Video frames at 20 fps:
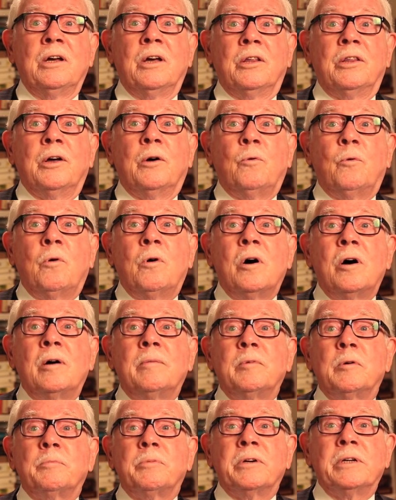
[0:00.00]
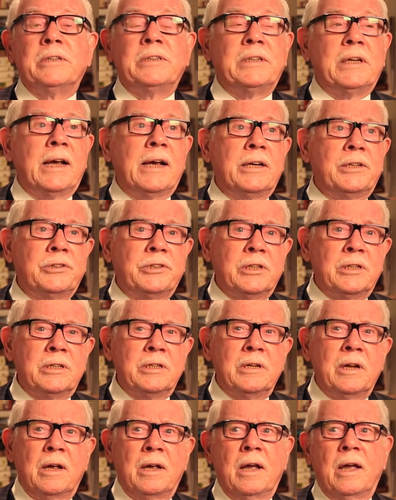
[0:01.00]
the warm
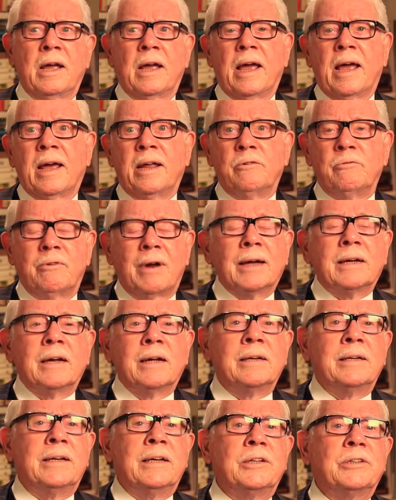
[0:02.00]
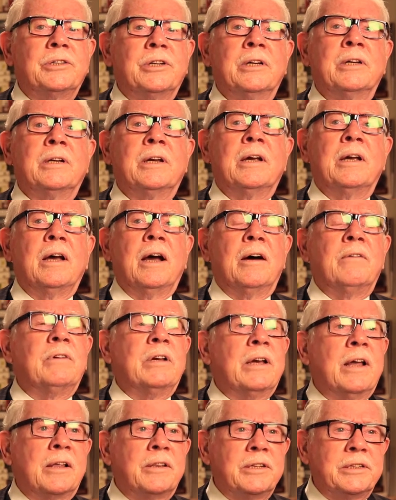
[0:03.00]
appreciation and recognition of
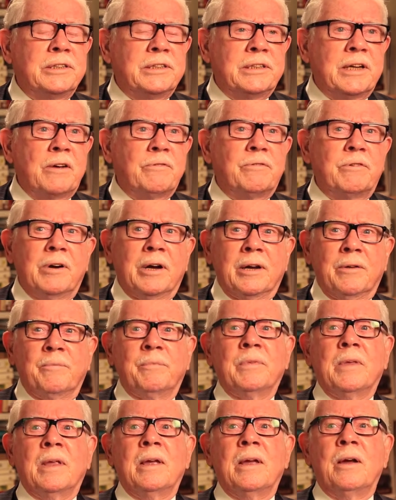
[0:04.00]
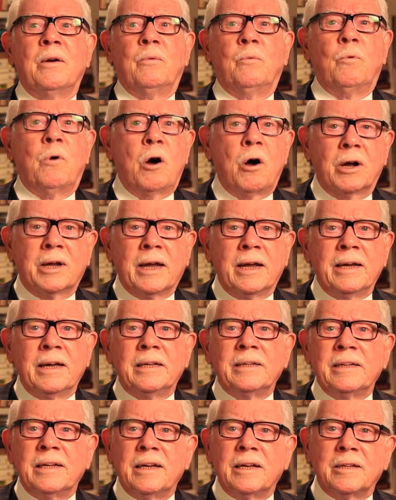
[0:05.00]
another's suffering, walking
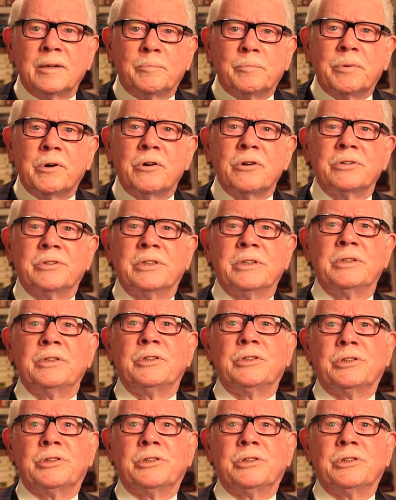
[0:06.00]
in the other person's